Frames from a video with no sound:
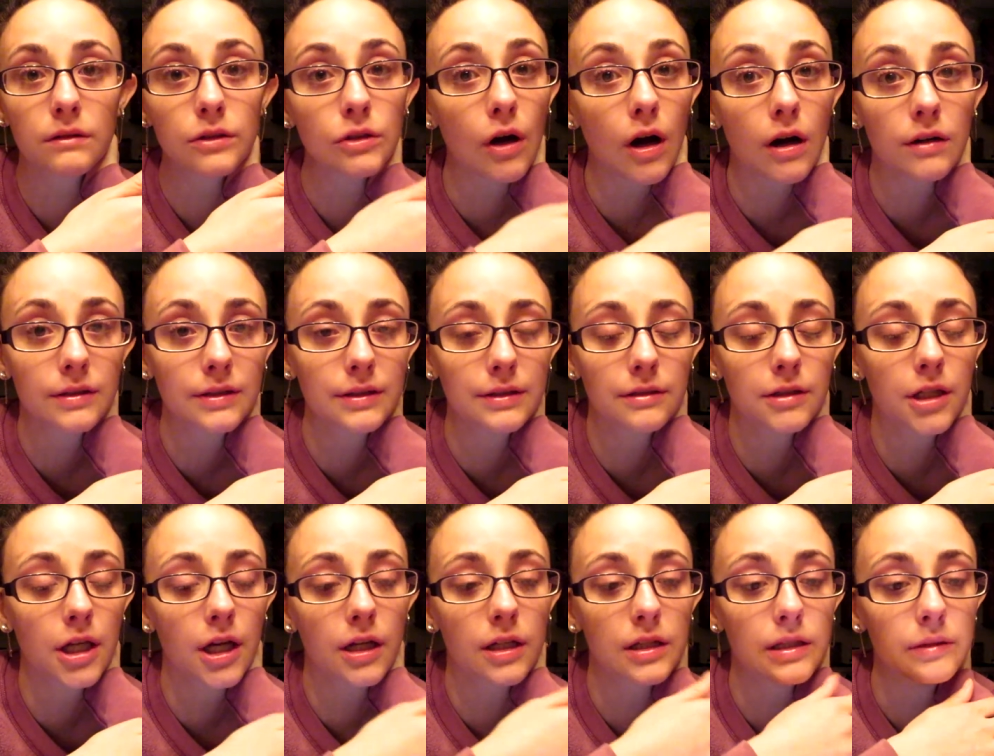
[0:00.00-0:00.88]
talk to
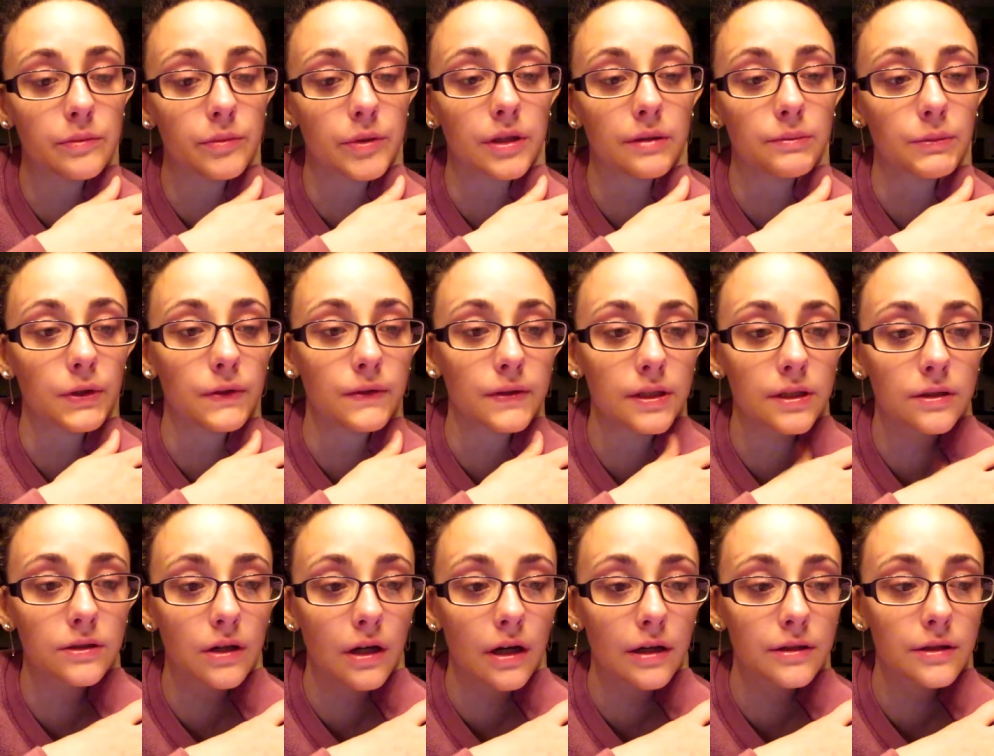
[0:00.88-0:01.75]
you guys, but I'm going
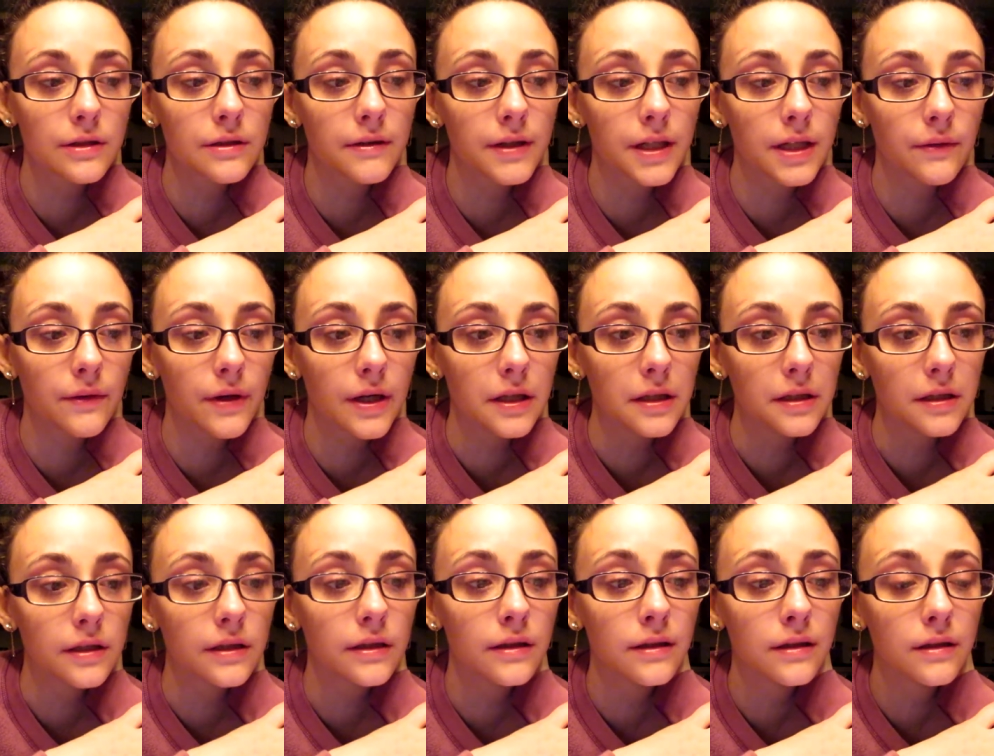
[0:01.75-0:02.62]
to talk to you
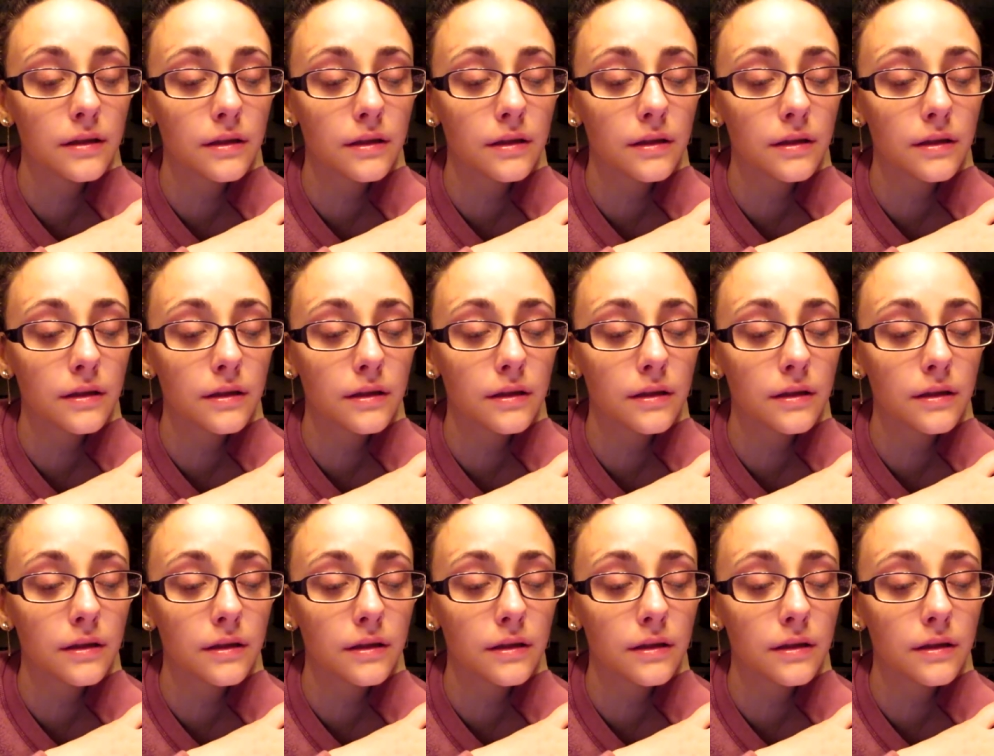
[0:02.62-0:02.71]
anyway.